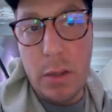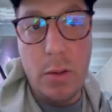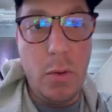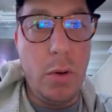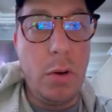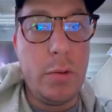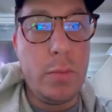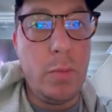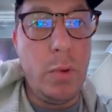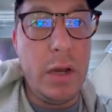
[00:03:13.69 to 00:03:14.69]
or
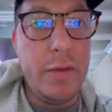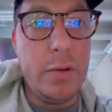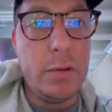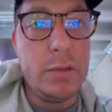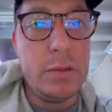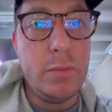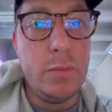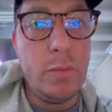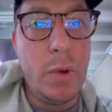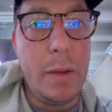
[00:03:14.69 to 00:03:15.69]
whatever,
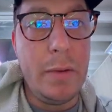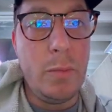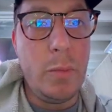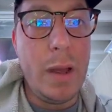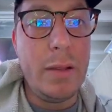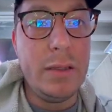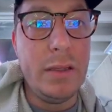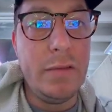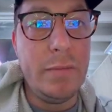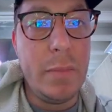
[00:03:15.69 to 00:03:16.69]

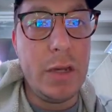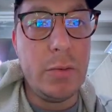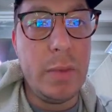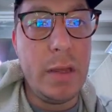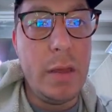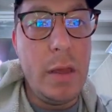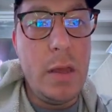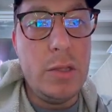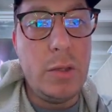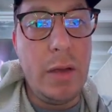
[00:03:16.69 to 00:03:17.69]
relative measurement.
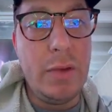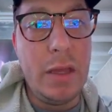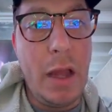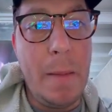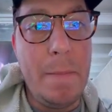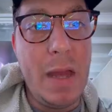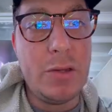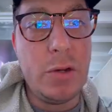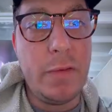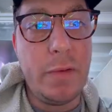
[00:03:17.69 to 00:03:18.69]
So everything I
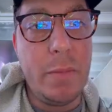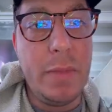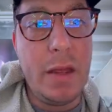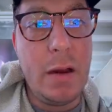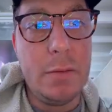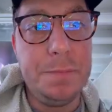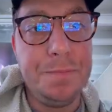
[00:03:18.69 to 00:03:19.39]
measure from there